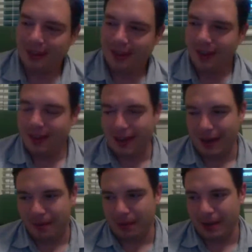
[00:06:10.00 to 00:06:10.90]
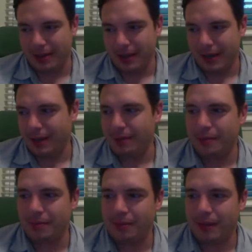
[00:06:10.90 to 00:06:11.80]
that by the time
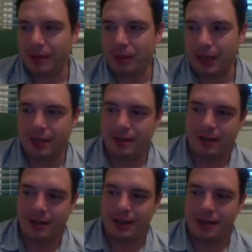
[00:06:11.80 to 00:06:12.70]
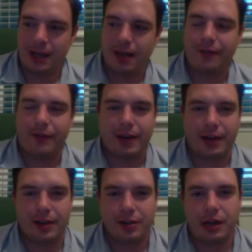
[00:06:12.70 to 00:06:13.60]
that we get to the next
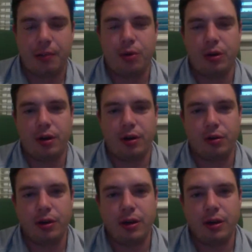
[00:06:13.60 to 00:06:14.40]
AFI Top 100,